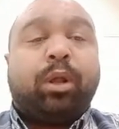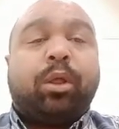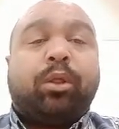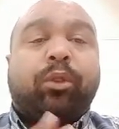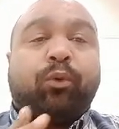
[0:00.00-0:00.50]

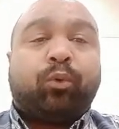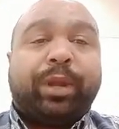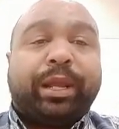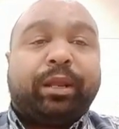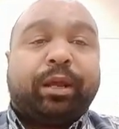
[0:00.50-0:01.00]
the rate
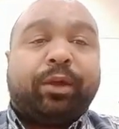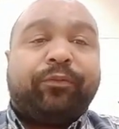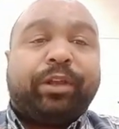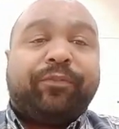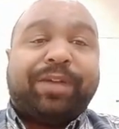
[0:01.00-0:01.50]
of
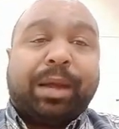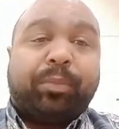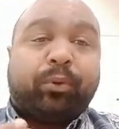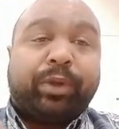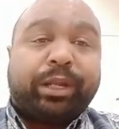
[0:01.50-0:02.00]

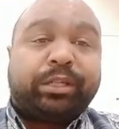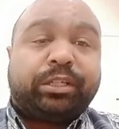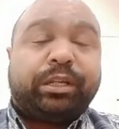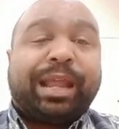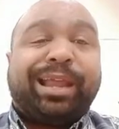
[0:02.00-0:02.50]
evaporation
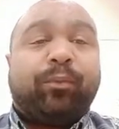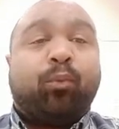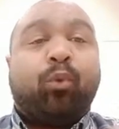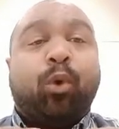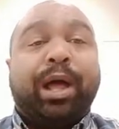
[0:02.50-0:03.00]
and
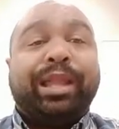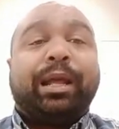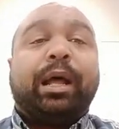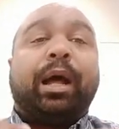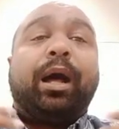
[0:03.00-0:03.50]
what
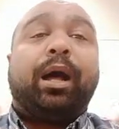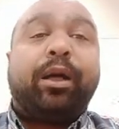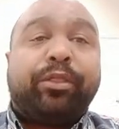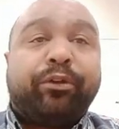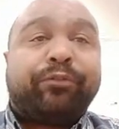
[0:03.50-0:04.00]

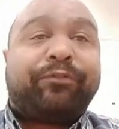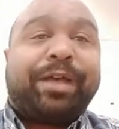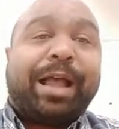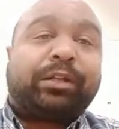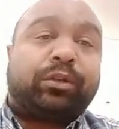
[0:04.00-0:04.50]
other
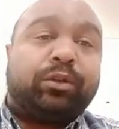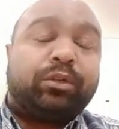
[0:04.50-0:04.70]
factors